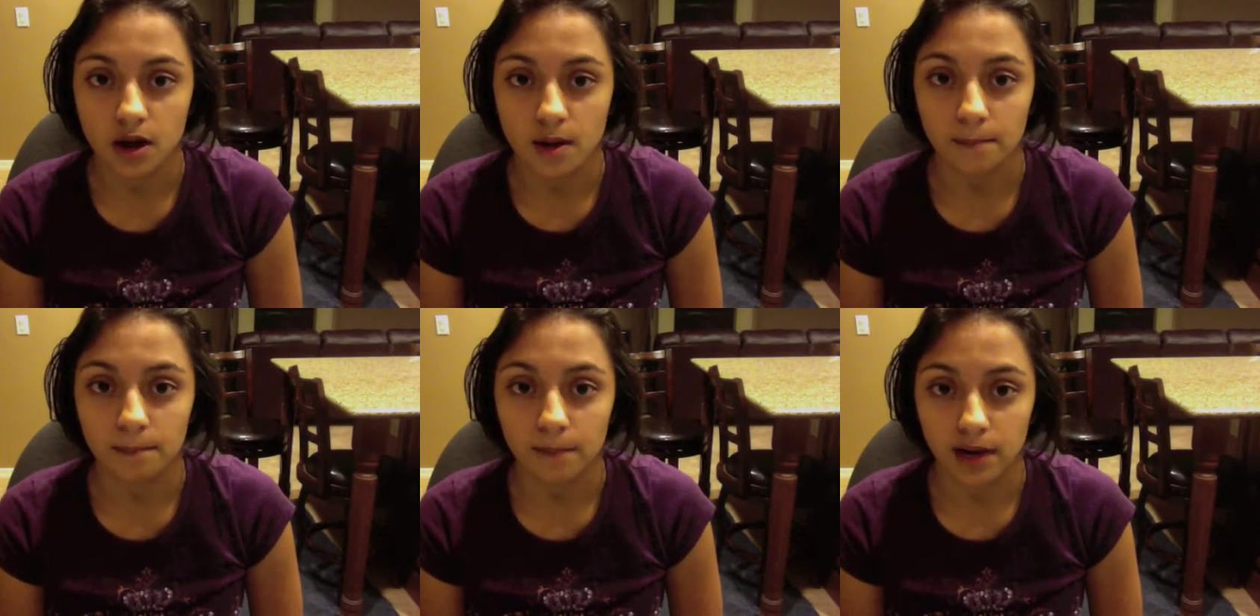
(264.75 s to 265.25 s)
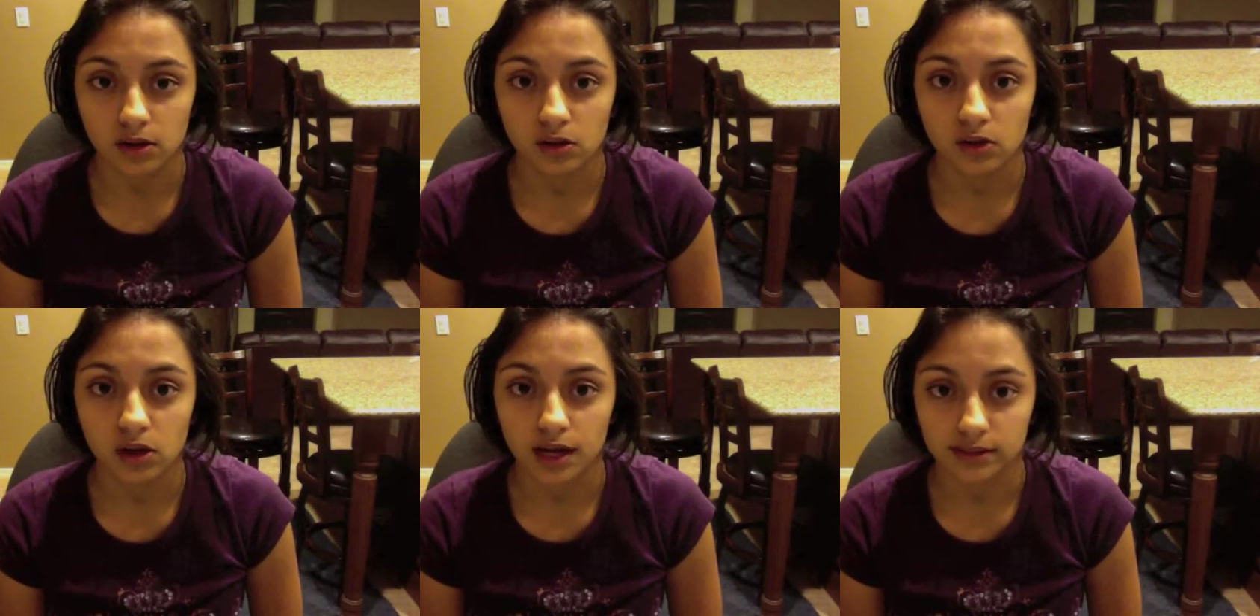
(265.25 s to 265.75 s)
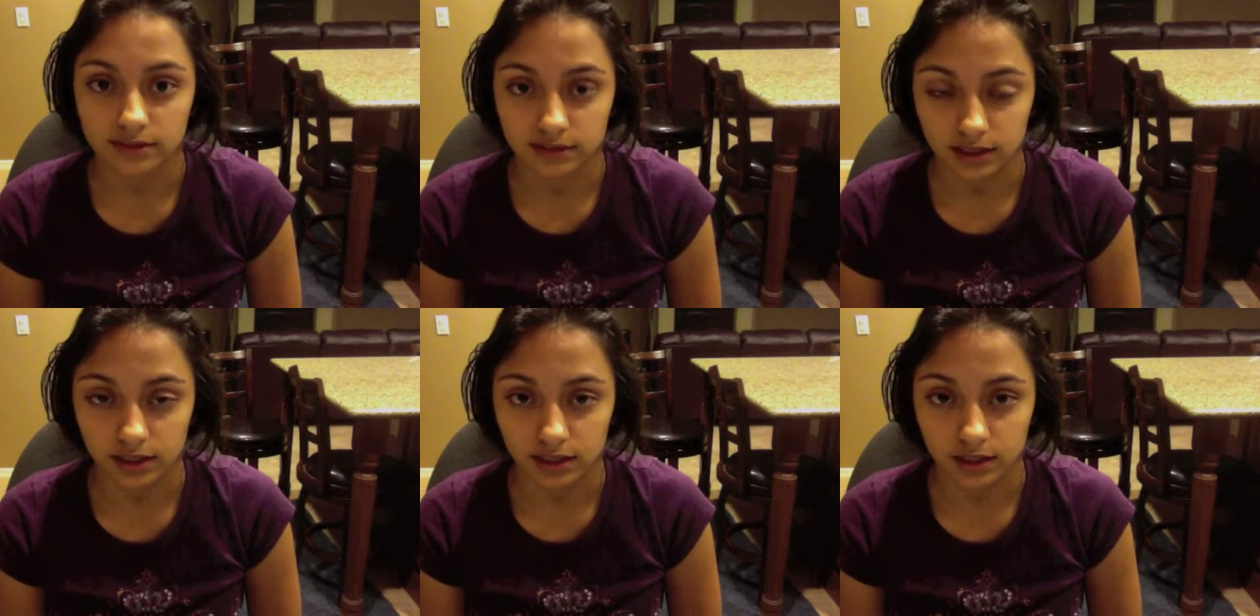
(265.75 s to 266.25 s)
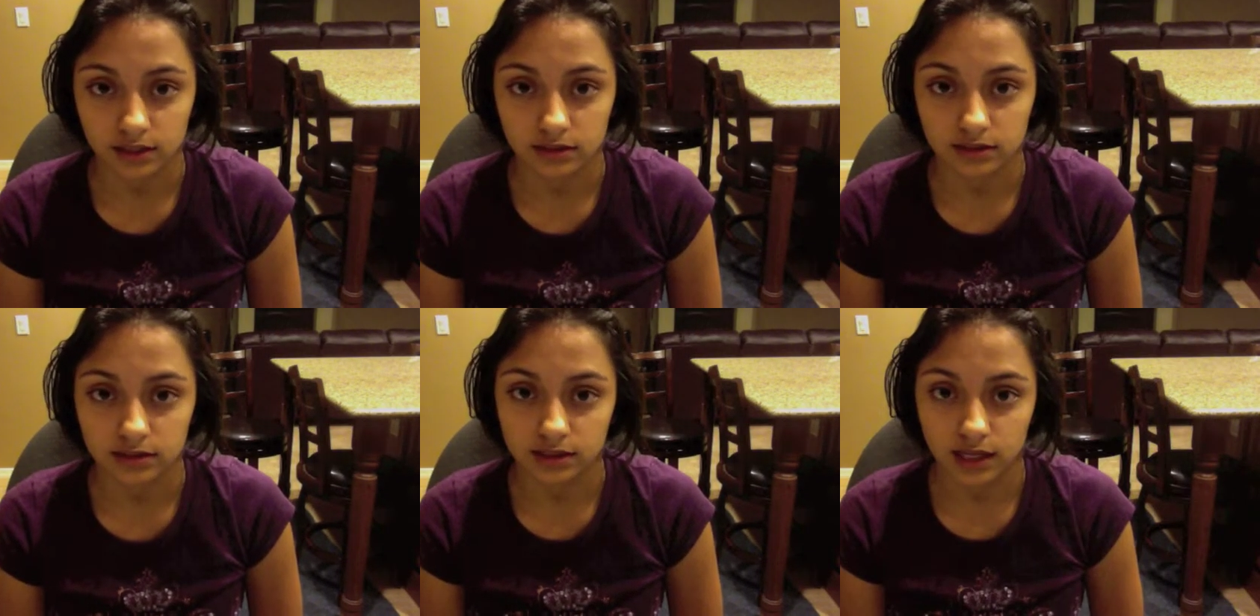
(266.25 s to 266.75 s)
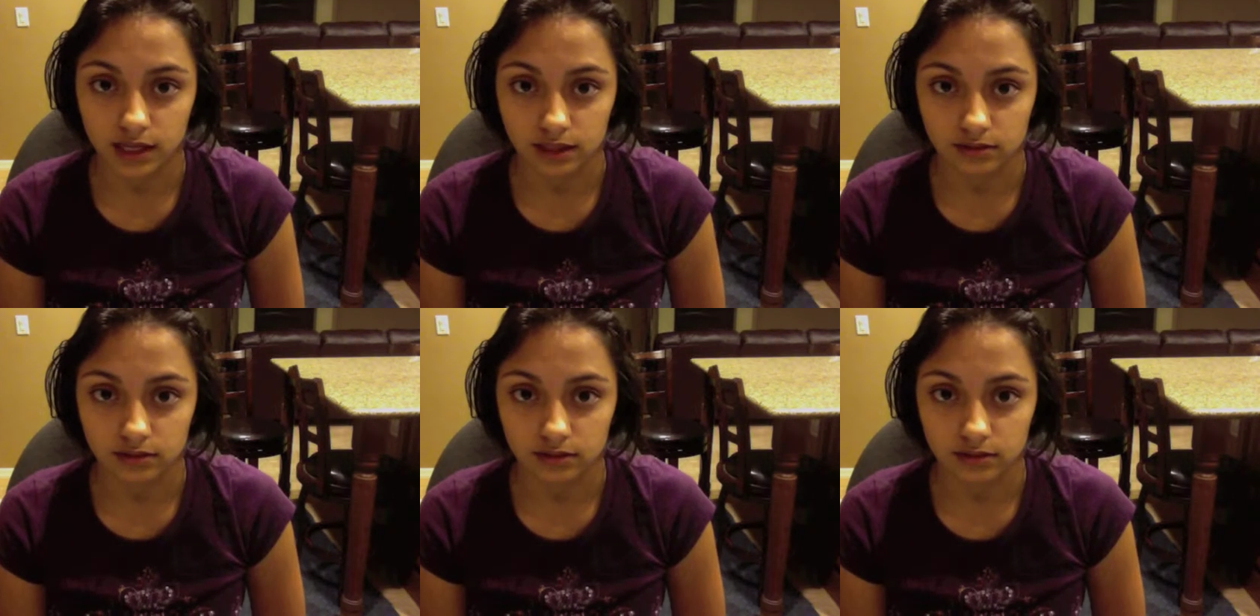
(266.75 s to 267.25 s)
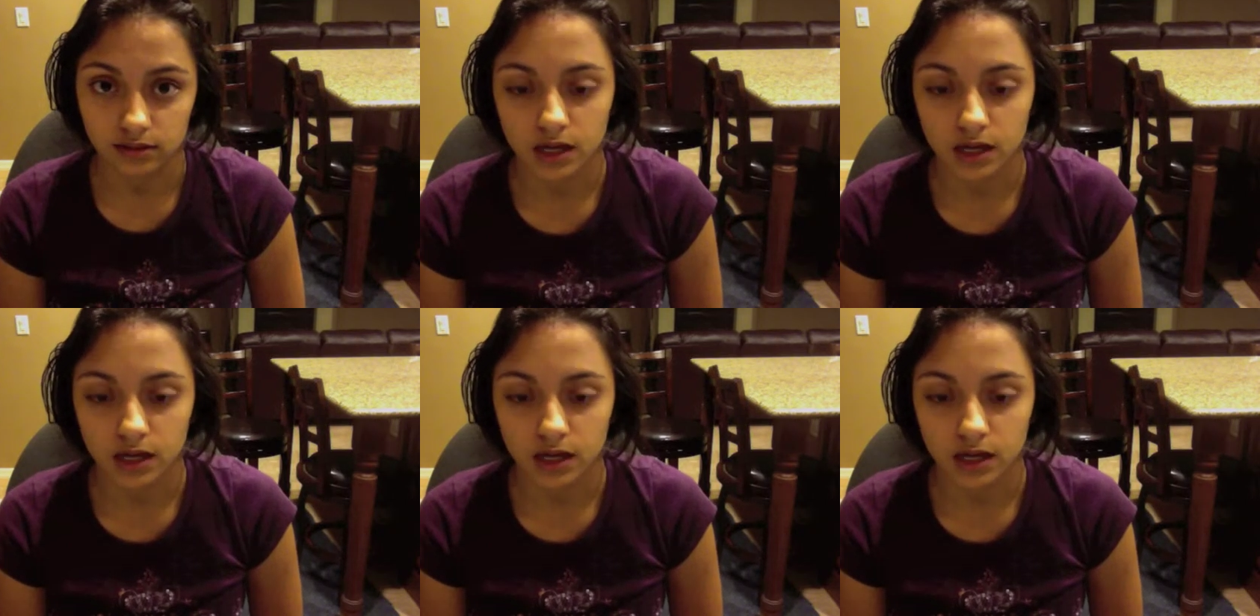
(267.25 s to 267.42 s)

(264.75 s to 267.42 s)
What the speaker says: Michael Hassin, states,